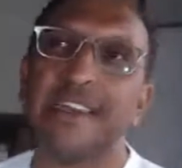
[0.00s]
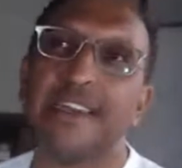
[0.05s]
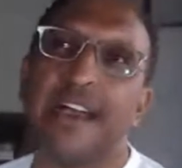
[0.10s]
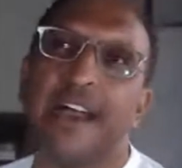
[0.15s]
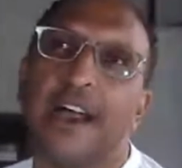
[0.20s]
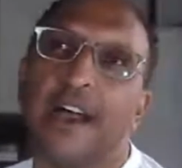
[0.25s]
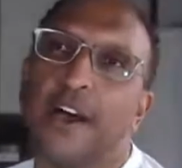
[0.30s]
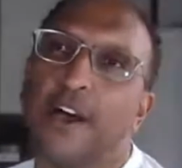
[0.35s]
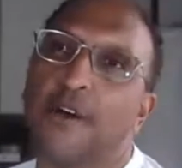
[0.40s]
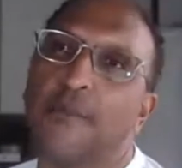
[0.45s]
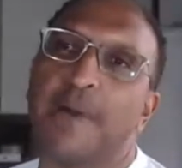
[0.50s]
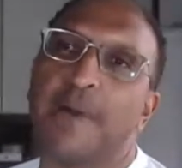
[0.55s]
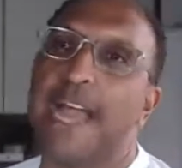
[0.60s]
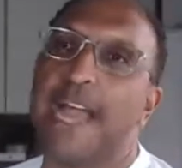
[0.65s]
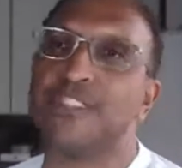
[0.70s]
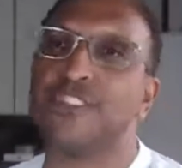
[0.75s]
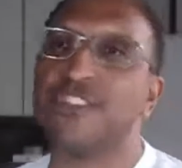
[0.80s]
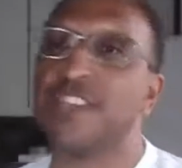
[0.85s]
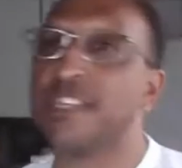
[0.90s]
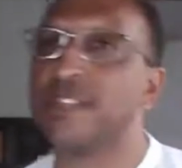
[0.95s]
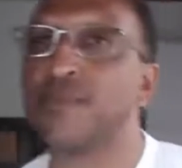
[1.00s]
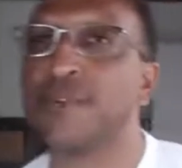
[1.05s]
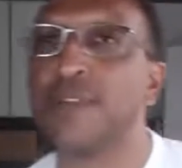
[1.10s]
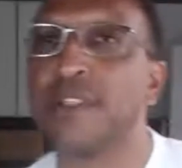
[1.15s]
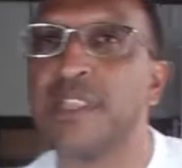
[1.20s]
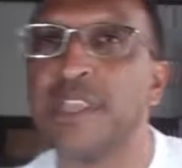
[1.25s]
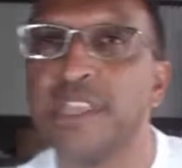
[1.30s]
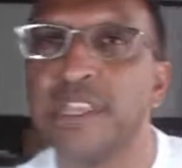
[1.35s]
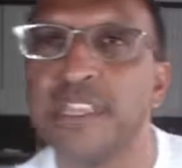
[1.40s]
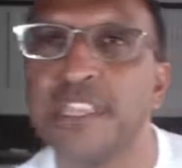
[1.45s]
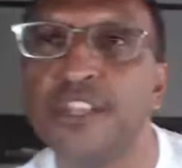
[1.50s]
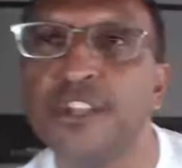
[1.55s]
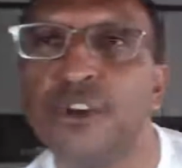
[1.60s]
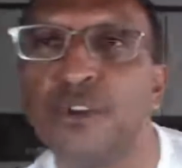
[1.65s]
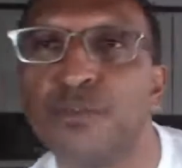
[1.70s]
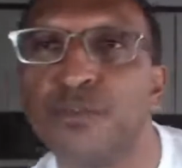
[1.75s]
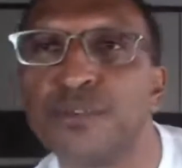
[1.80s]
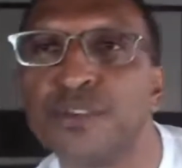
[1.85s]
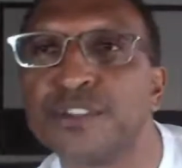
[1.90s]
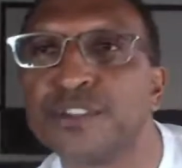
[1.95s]
I generally,
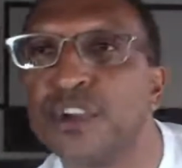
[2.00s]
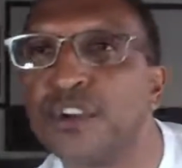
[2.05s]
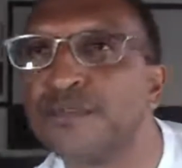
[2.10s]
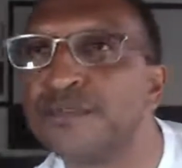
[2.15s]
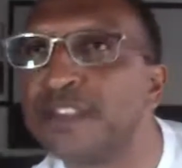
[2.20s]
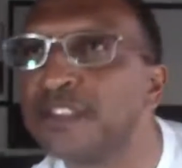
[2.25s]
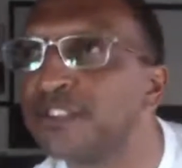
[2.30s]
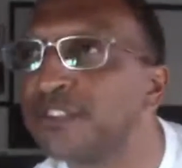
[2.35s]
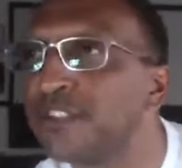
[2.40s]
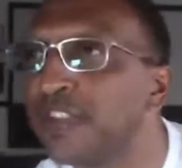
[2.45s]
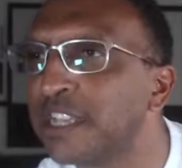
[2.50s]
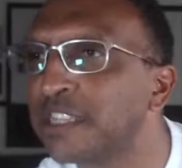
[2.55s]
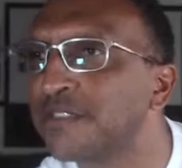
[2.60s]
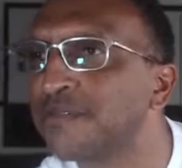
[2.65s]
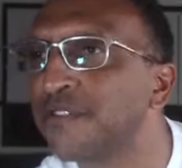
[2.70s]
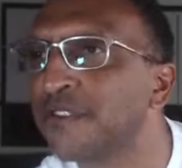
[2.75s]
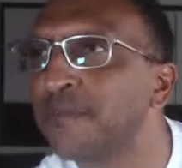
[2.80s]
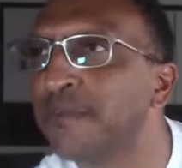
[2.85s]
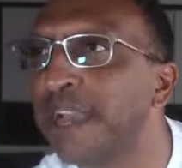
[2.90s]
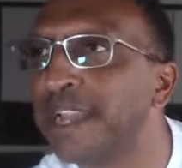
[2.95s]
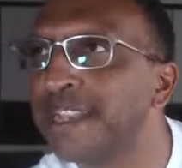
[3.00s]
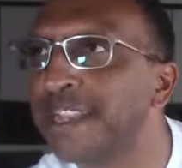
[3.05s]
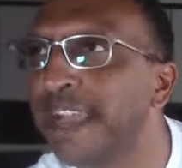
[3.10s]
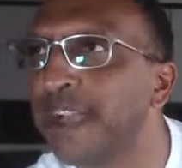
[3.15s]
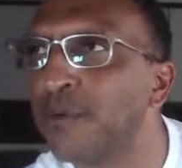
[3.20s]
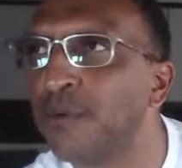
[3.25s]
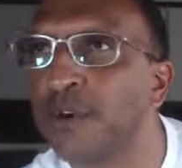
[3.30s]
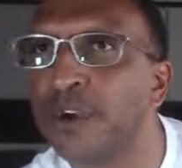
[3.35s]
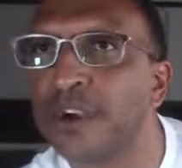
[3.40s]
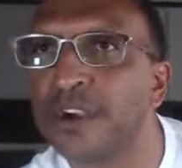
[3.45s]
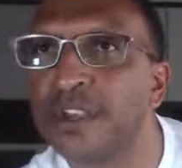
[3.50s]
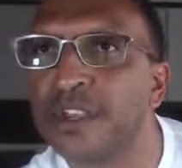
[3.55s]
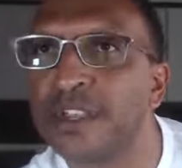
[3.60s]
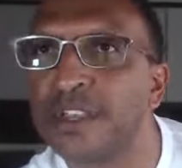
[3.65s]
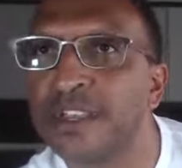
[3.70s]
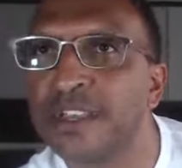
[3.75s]
reserve this just for my network.